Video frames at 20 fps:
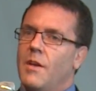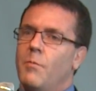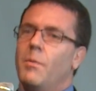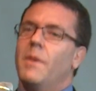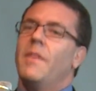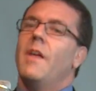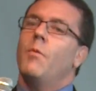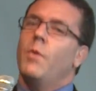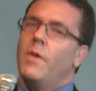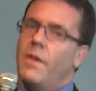
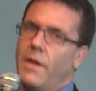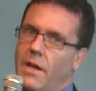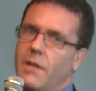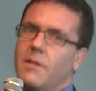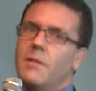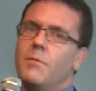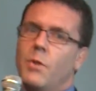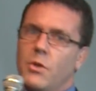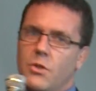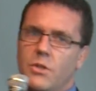But then when they
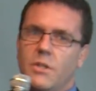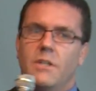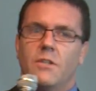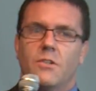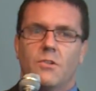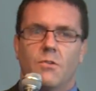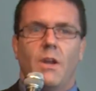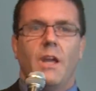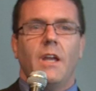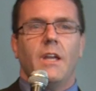get emotionally
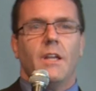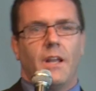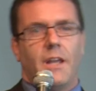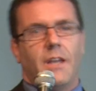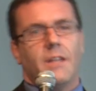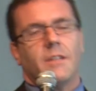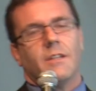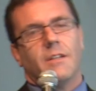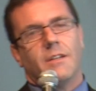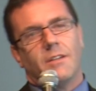
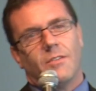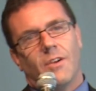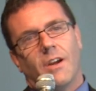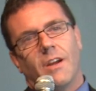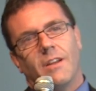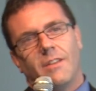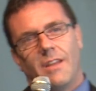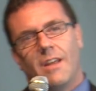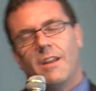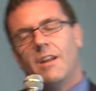dysregulated,
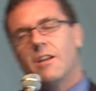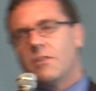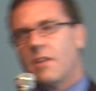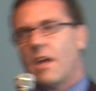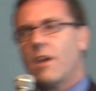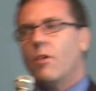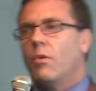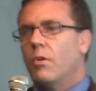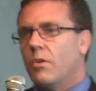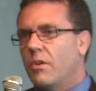right, then it's
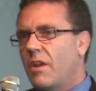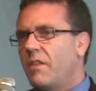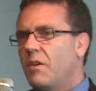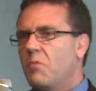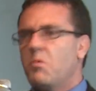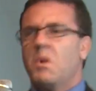that all or nothing.